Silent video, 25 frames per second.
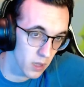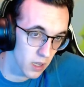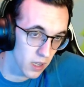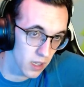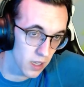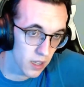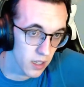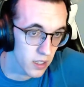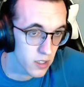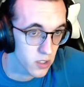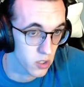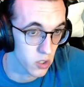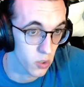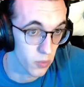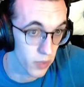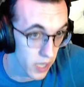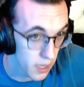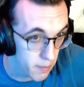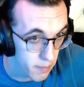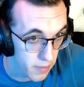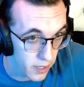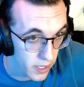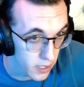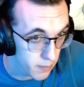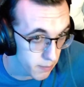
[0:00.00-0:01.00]
So we got
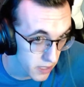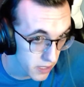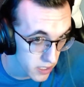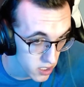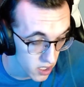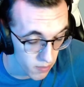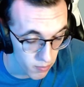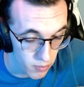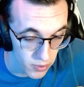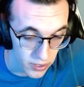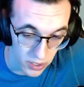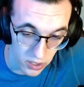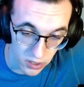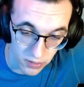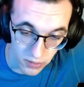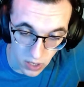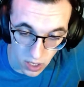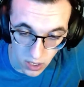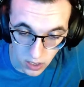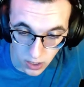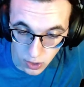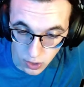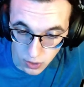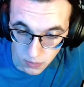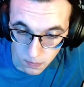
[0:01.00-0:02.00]
married my sophomore year of
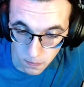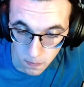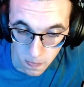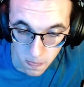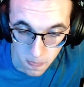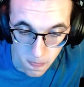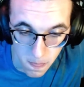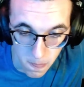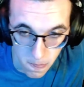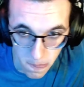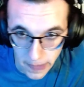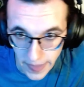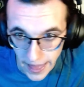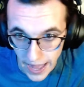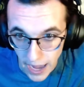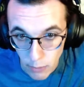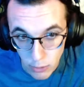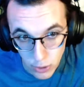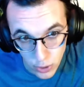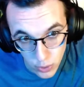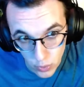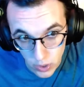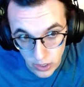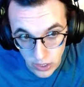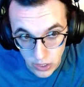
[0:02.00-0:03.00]
college. I was
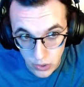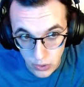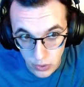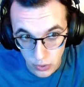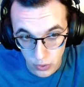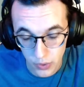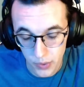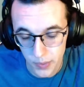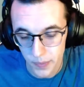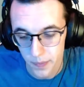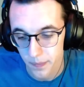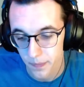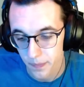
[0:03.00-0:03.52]
20 years old.